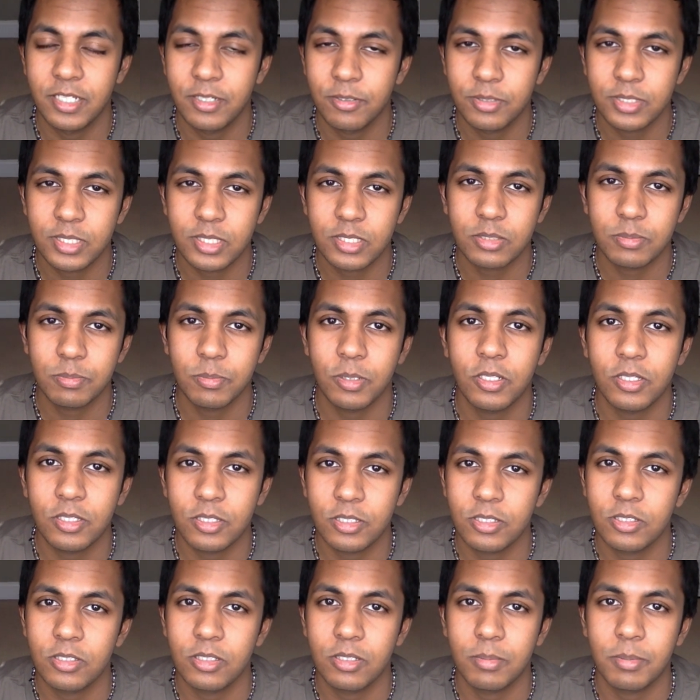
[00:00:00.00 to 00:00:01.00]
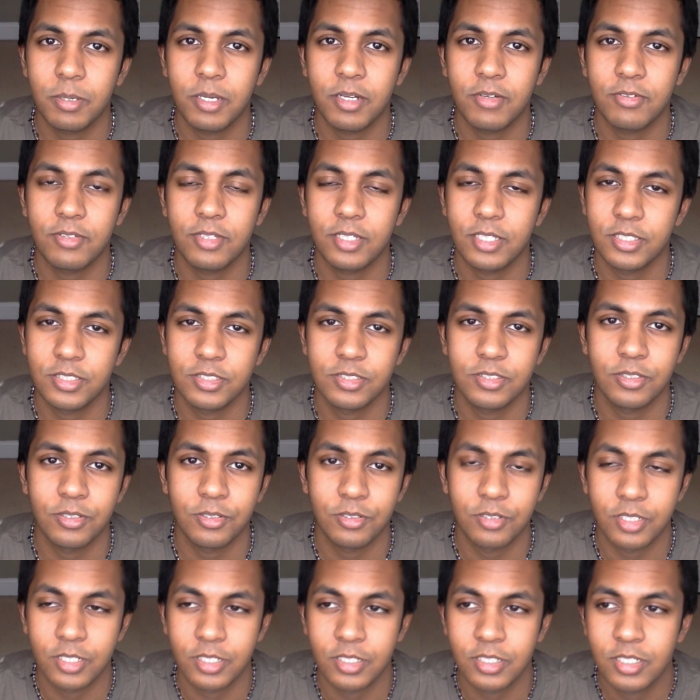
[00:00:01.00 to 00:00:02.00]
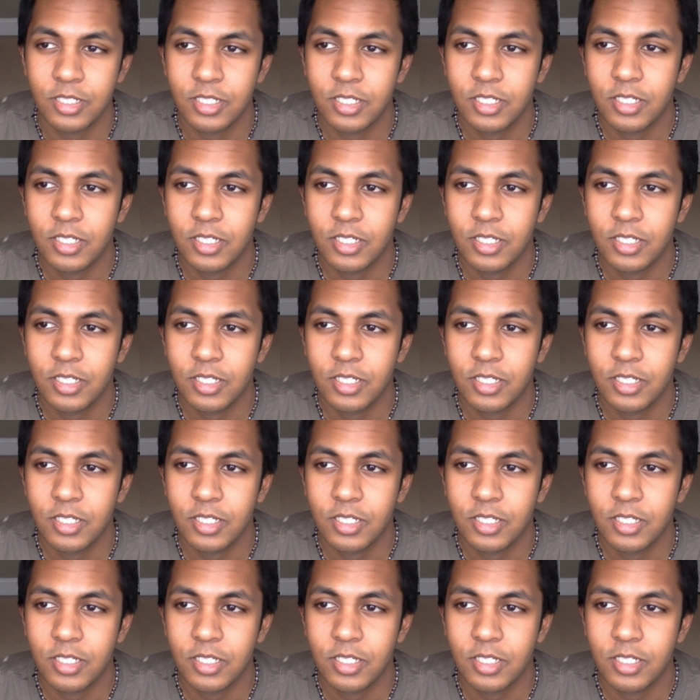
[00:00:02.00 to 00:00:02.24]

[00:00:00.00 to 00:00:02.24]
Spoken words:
It was a small little Apophelite stone, and